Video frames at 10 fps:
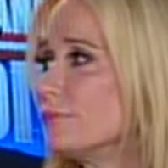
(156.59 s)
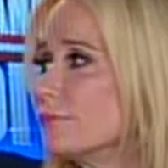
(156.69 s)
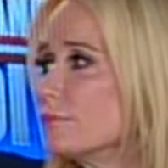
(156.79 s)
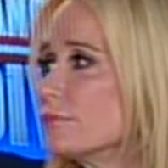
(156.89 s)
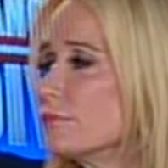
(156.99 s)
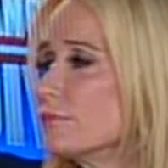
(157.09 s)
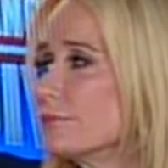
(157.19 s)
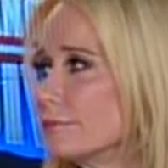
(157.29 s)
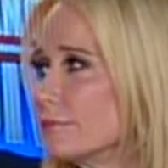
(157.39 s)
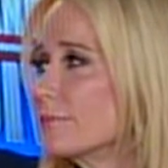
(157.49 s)

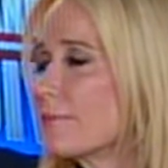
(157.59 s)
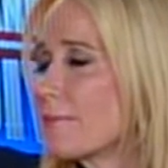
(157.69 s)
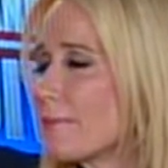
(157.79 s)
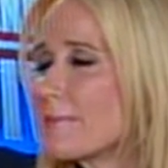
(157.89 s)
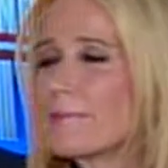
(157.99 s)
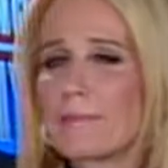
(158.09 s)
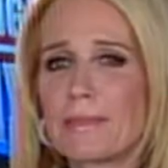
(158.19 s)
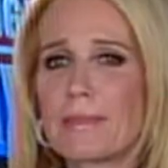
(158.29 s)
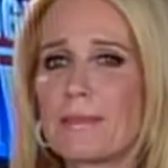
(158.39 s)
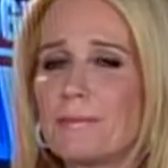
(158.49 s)

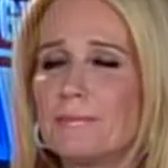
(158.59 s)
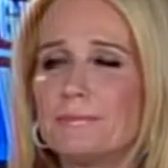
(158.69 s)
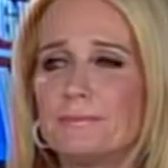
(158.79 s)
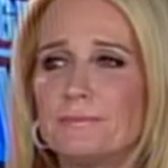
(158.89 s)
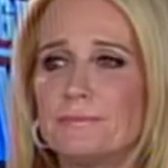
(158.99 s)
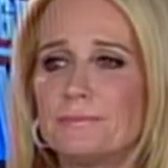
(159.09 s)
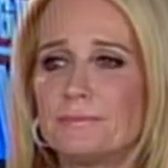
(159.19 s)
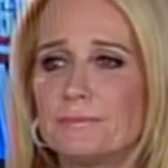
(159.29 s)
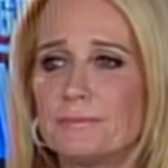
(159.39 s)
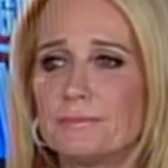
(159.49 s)

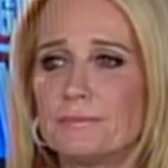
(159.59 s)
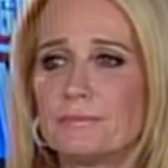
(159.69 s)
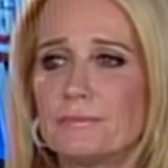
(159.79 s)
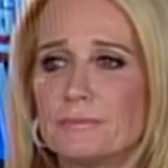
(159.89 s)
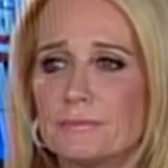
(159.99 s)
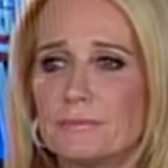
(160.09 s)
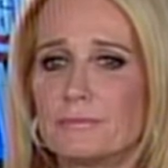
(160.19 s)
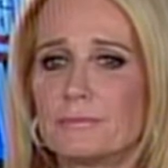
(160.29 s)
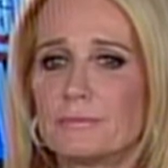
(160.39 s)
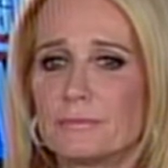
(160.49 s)

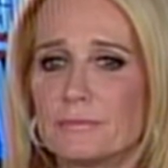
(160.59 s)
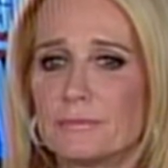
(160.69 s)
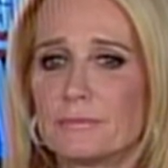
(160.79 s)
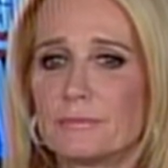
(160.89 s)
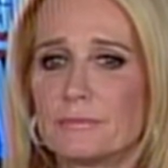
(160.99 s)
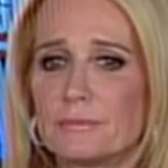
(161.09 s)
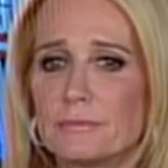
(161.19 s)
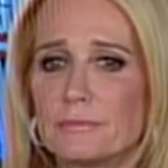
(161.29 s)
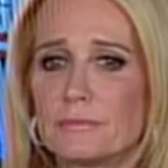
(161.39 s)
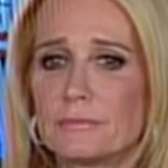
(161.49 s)

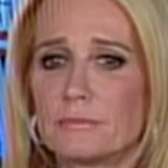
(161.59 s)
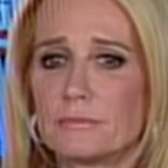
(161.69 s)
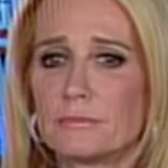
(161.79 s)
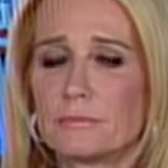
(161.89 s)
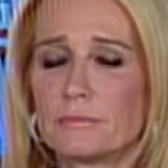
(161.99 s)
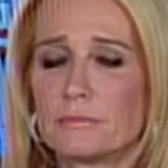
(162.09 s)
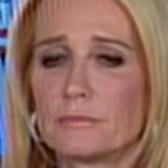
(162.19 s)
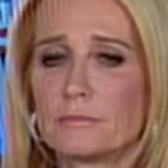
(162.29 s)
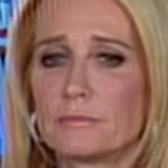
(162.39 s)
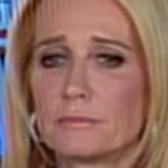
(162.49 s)

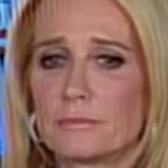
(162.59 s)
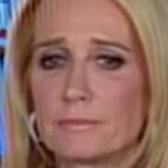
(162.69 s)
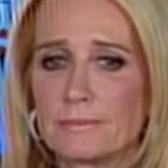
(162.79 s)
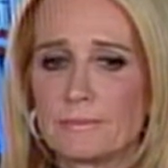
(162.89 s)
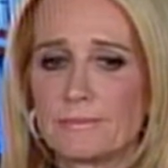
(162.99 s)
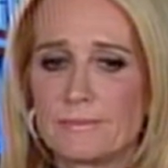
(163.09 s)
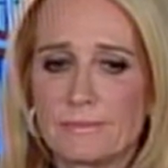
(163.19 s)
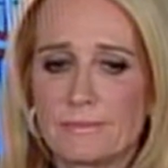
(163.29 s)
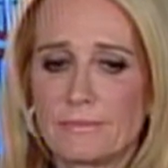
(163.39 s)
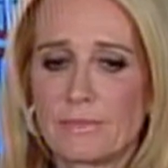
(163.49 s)

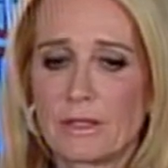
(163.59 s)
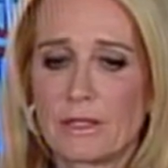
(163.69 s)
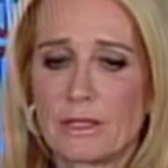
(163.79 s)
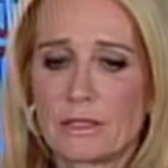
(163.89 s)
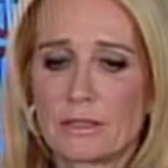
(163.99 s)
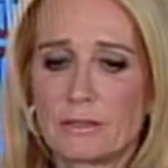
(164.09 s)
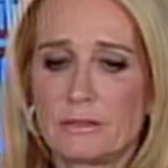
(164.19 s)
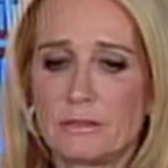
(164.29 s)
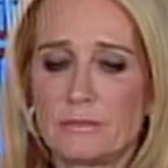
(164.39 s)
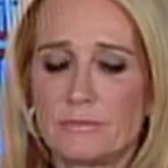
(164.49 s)
No words are spoken by the person on screen.